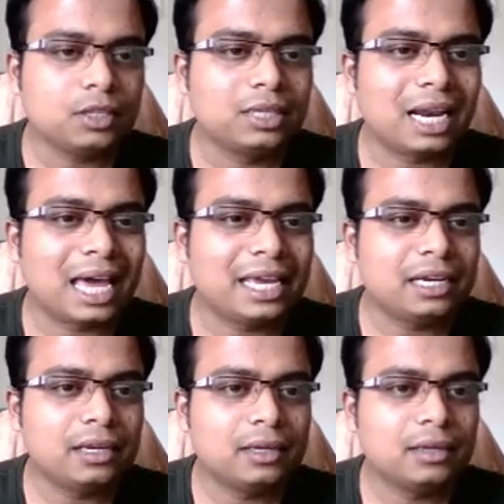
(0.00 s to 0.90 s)
the
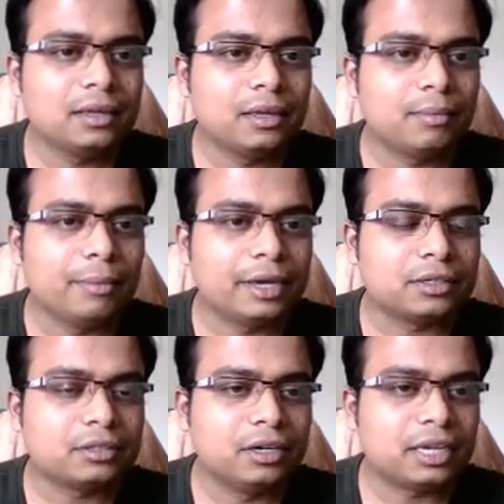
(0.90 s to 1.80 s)
line makes
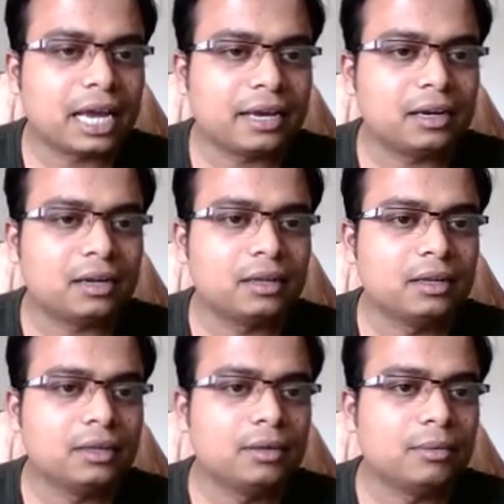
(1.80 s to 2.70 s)
a certain angle.
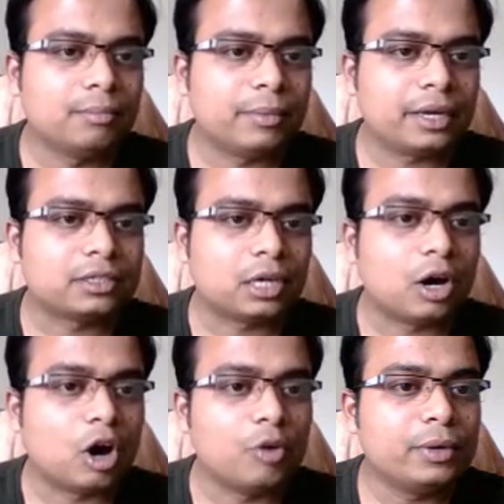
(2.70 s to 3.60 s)
Makes
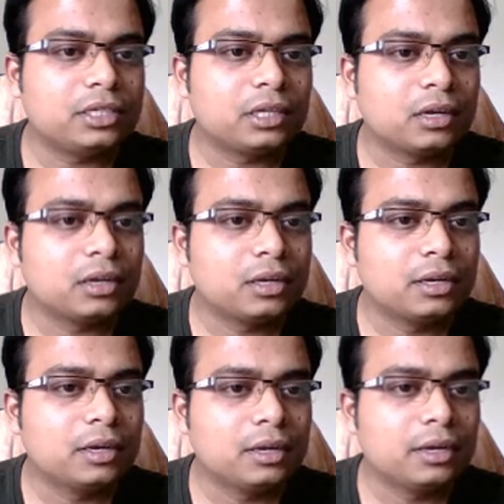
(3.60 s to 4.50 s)
how much?
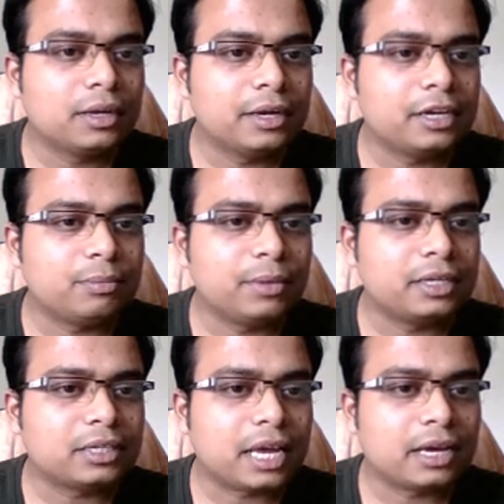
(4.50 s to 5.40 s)
It
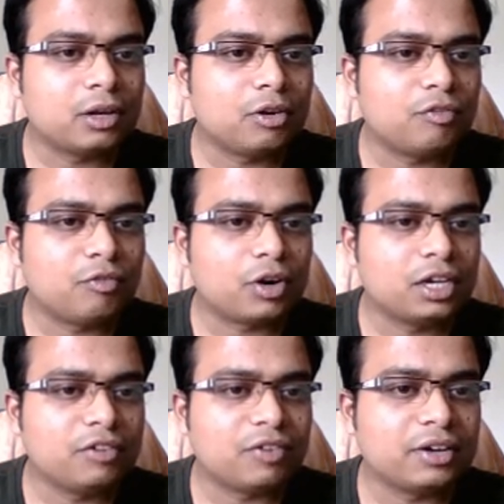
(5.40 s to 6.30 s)
makes an angle of
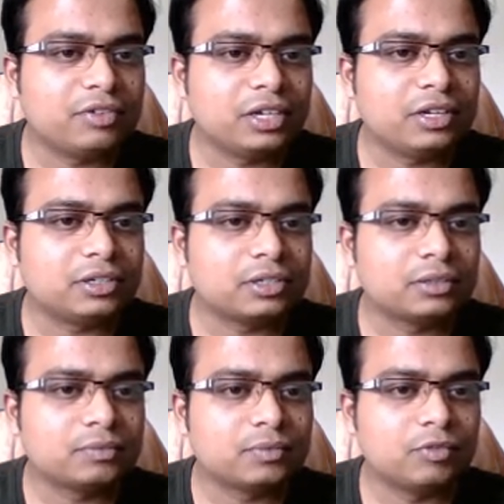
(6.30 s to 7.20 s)
45 degrees
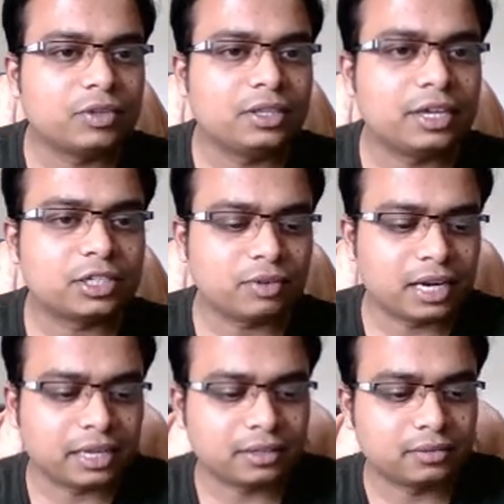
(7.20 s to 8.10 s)
with the
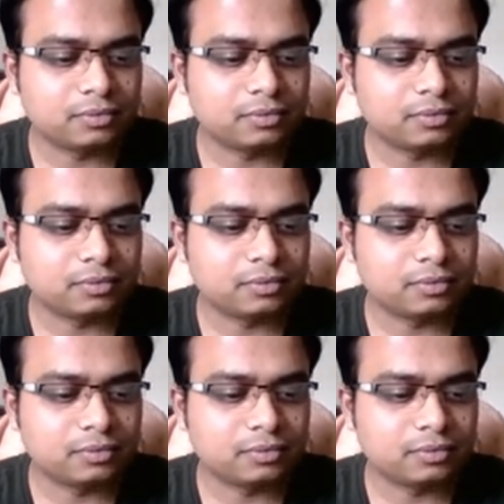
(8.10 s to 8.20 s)
XY line.